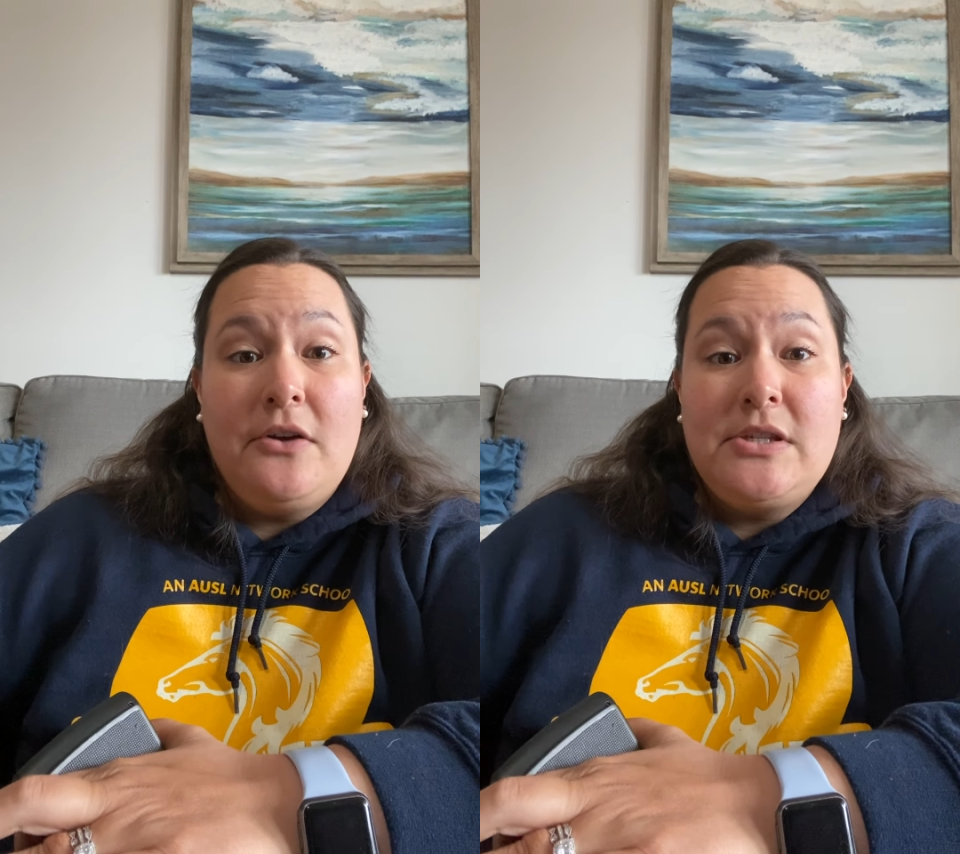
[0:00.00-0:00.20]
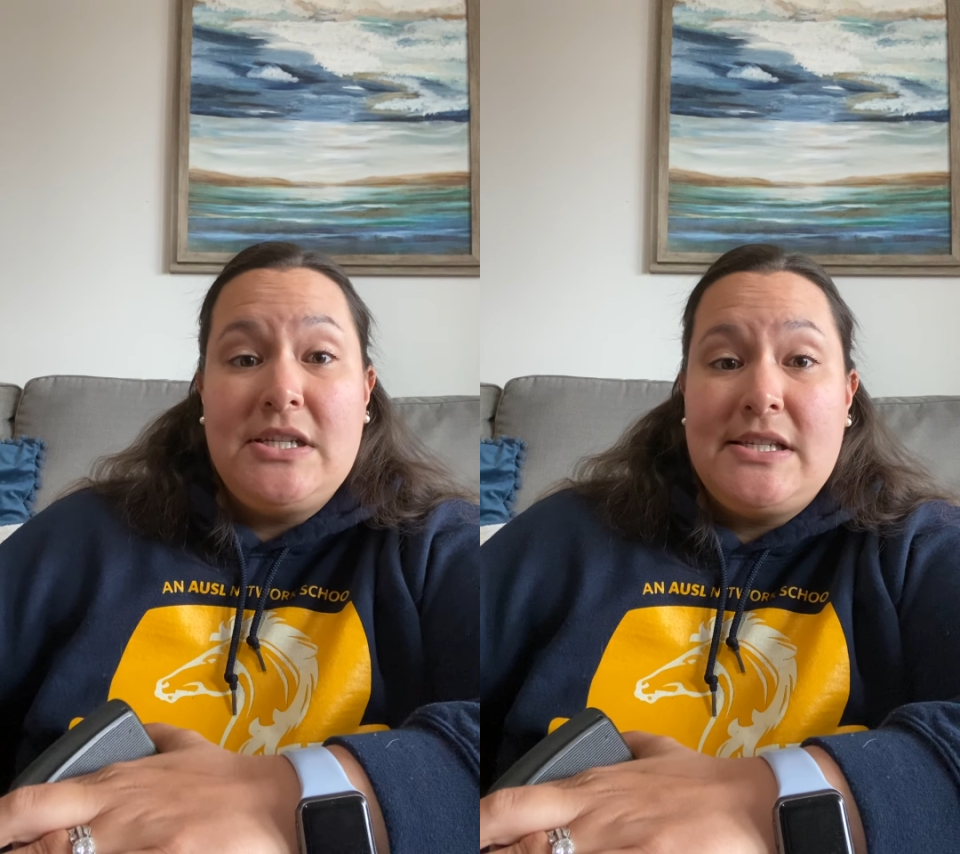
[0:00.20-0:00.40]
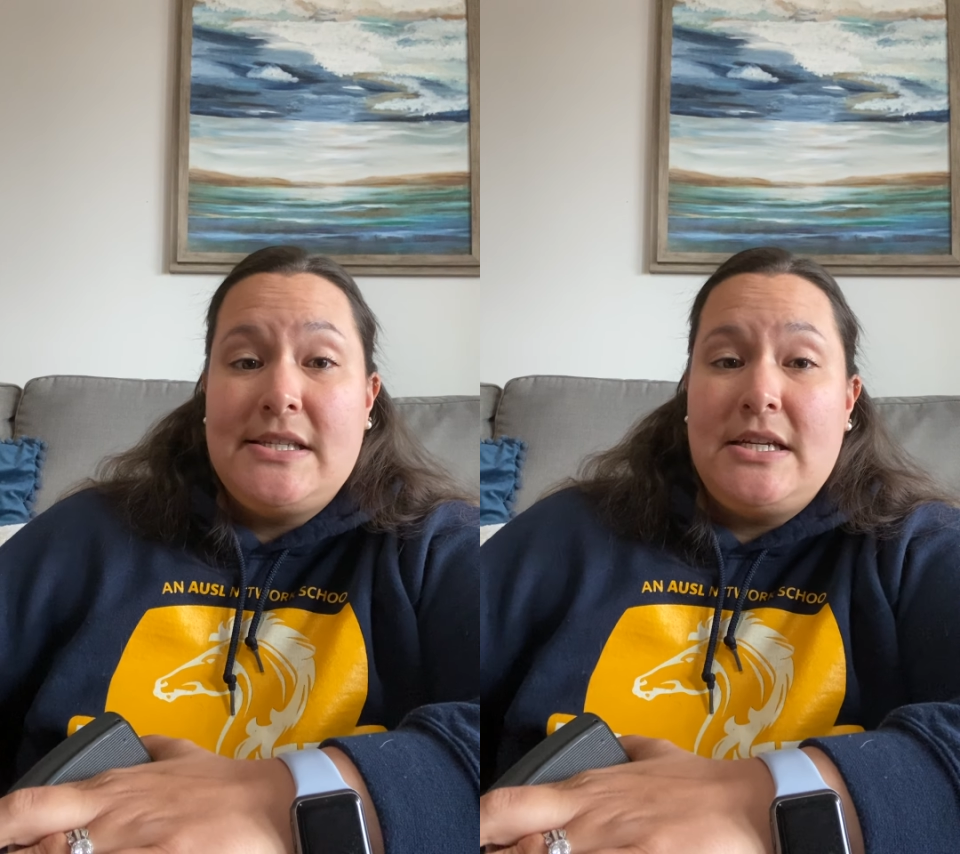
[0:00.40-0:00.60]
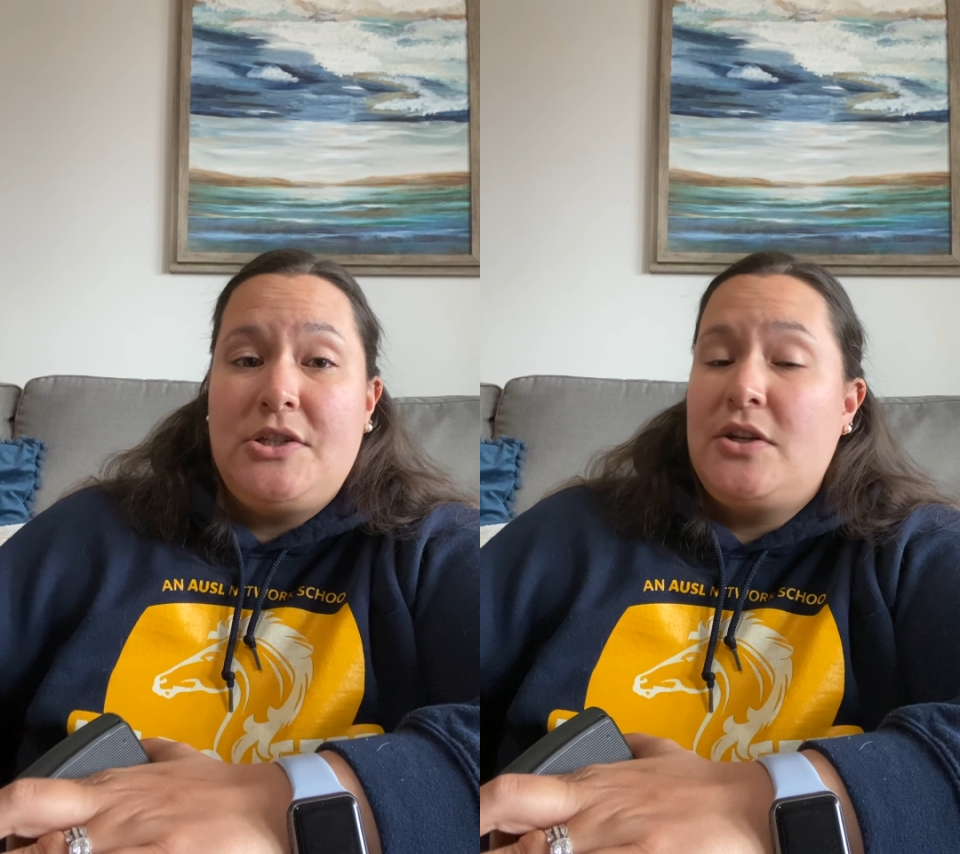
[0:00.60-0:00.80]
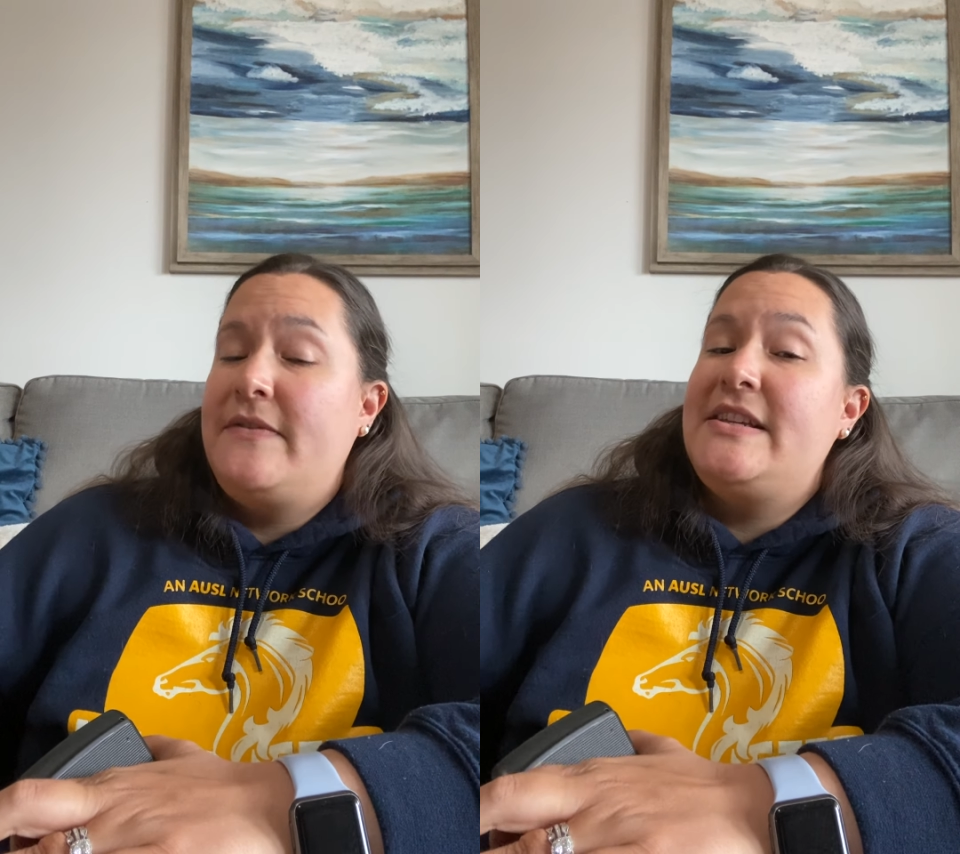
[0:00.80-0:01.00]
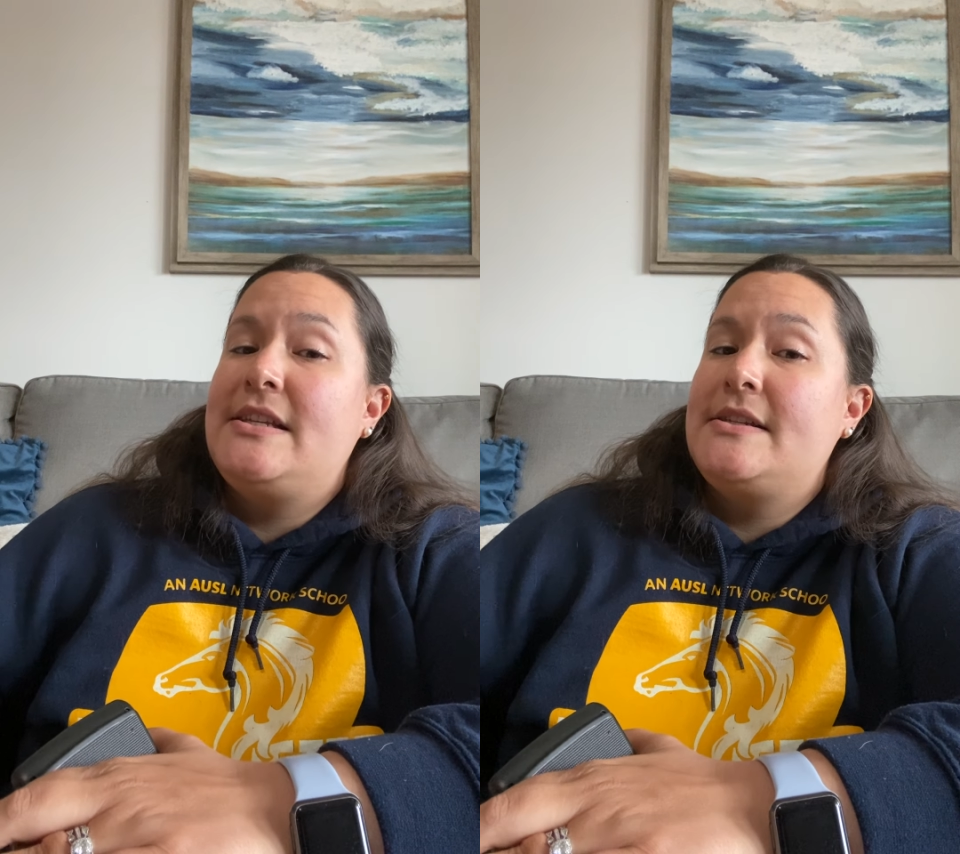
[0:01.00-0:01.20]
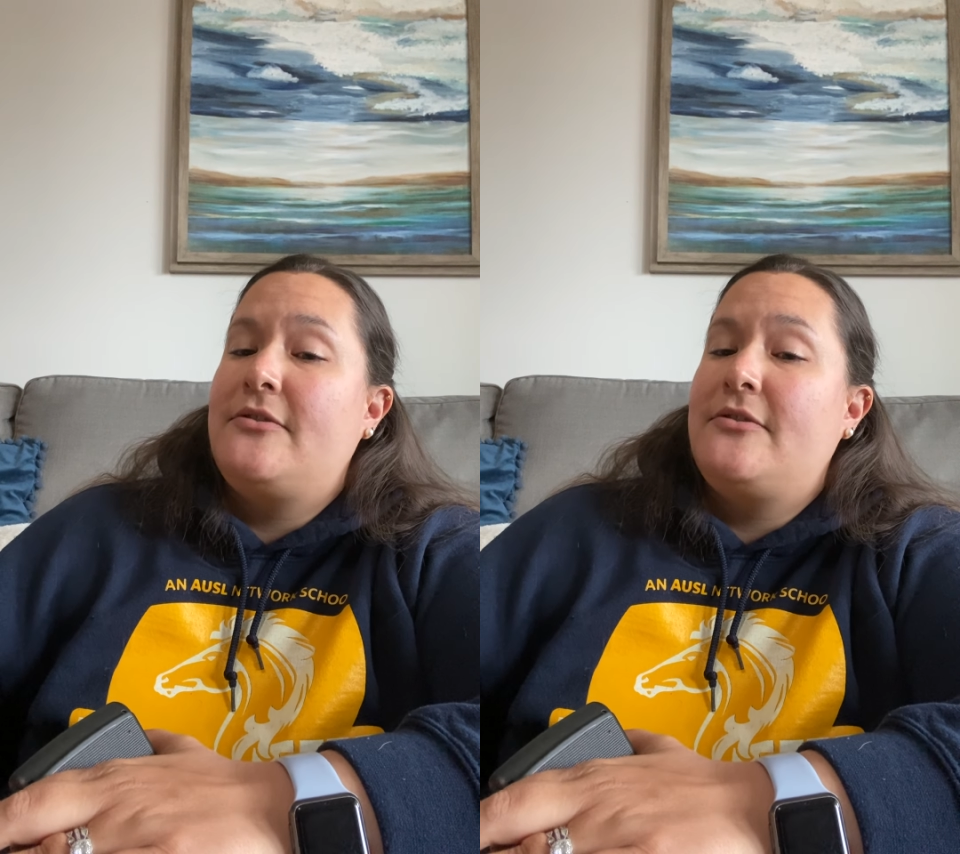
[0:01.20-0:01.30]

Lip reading: out the distance each of these is